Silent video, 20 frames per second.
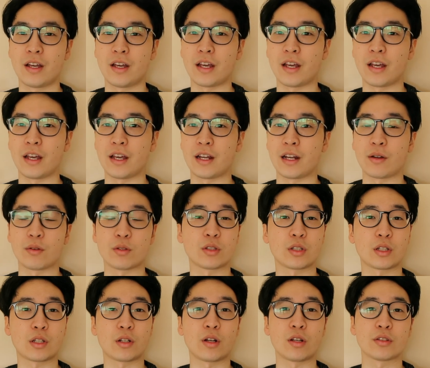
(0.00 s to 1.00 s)
and I was
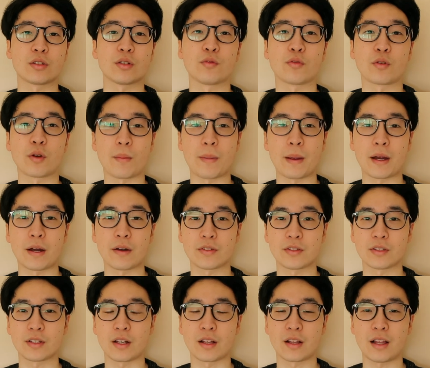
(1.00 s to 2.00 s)
looking also for a pair of
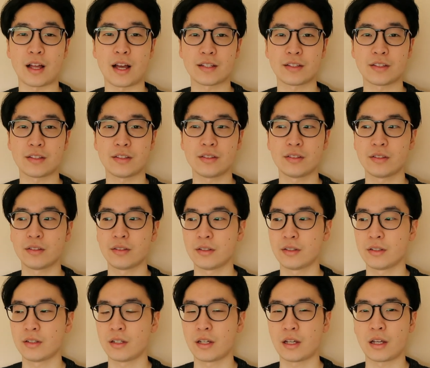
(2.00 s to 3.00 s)
sunglasses.
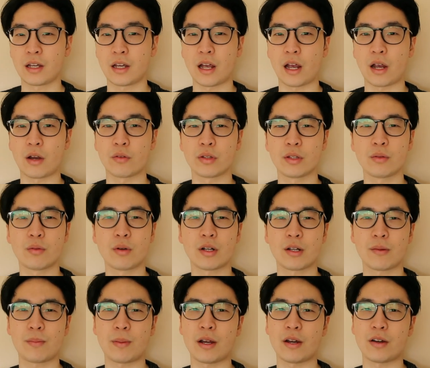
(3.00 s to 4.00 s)
I really
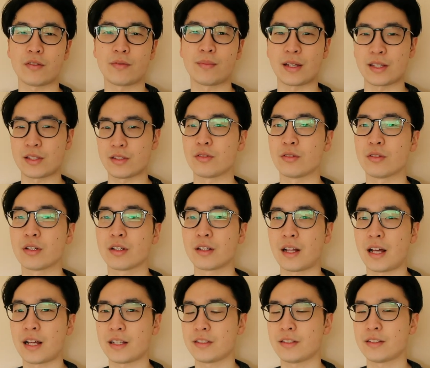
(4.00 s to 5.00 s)
wanted a pair of Matsuda
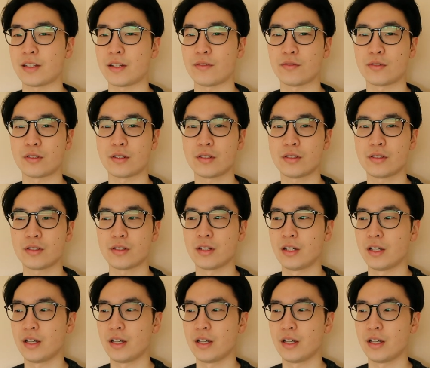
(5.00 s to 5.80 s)
glasses at first